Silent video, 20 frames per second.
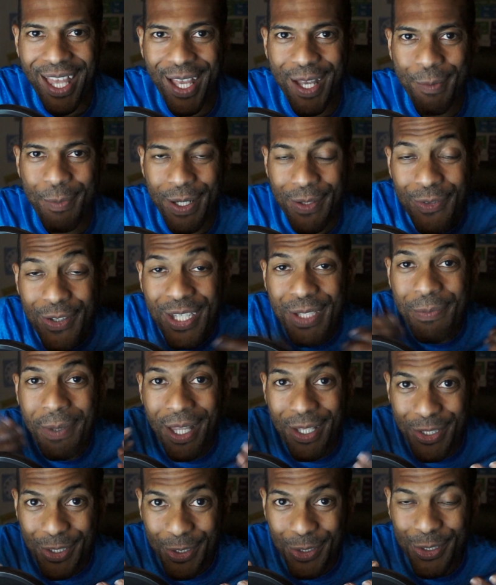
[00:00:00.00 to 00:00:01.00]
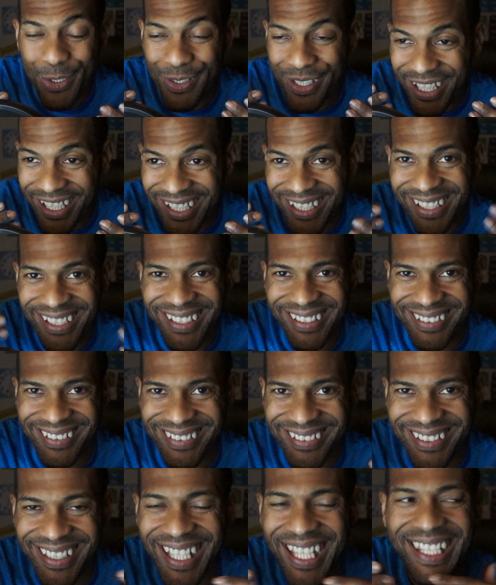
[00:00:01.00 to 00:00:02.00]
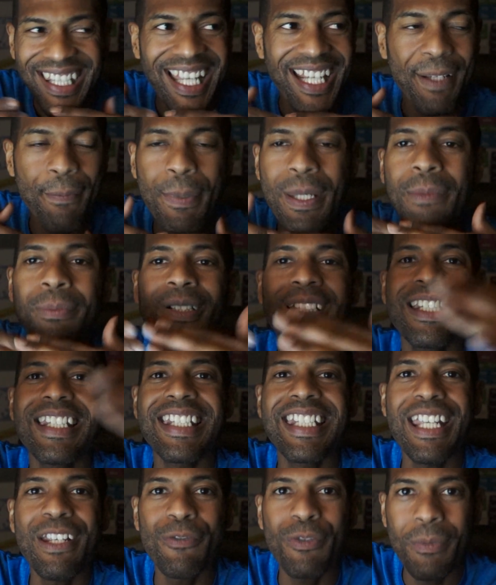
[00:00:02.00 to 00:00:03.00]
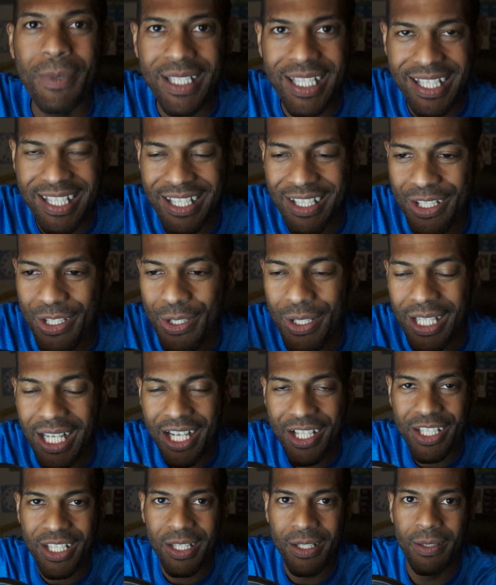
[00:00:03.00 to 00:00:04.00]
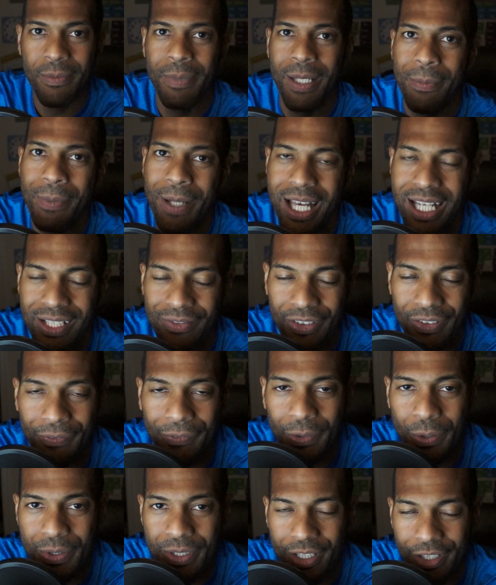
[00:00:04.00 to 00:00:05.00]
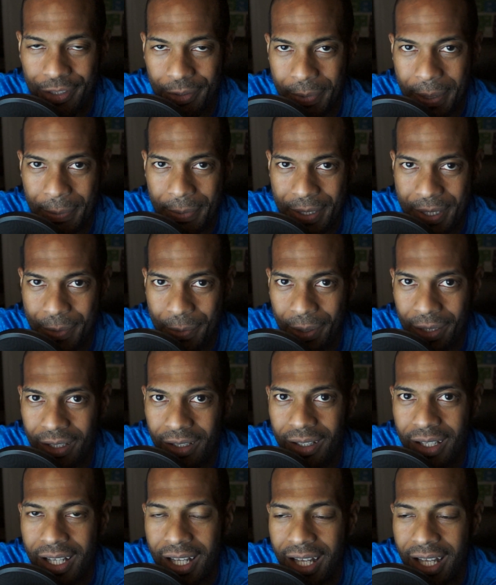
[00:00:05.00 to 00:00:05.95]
but if you smile showing your teeth, like, people can see it from a distance. So you can actually be a positive influence on other people as well.